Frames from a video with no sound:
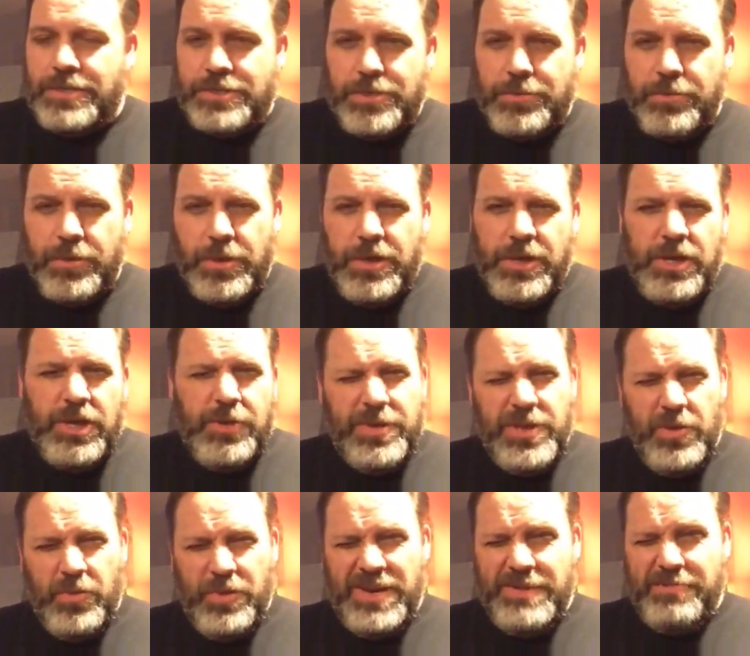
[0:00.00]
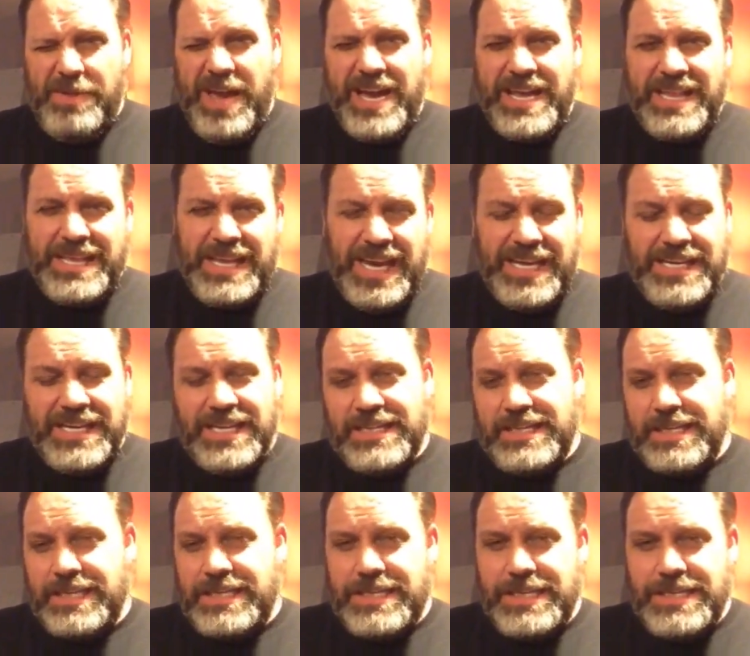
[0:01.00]
says, you mean the one back in the
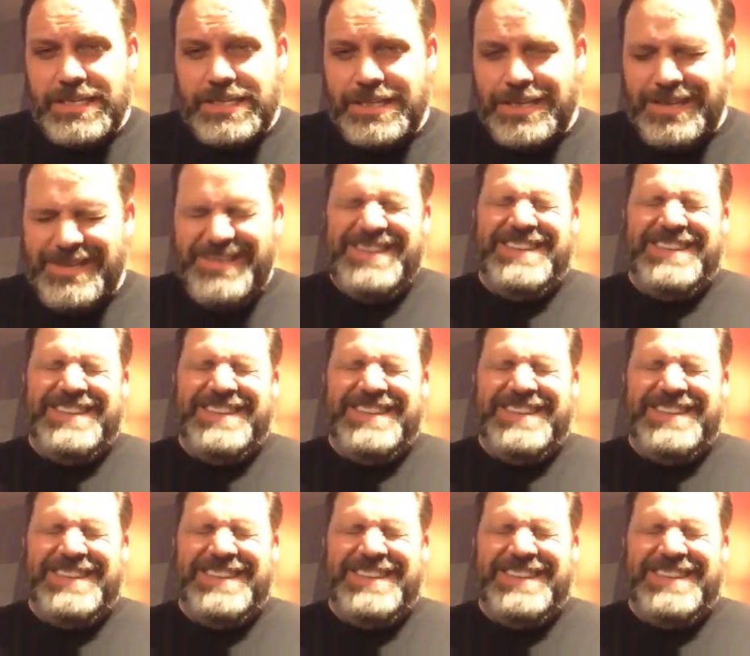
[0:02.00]
1960s?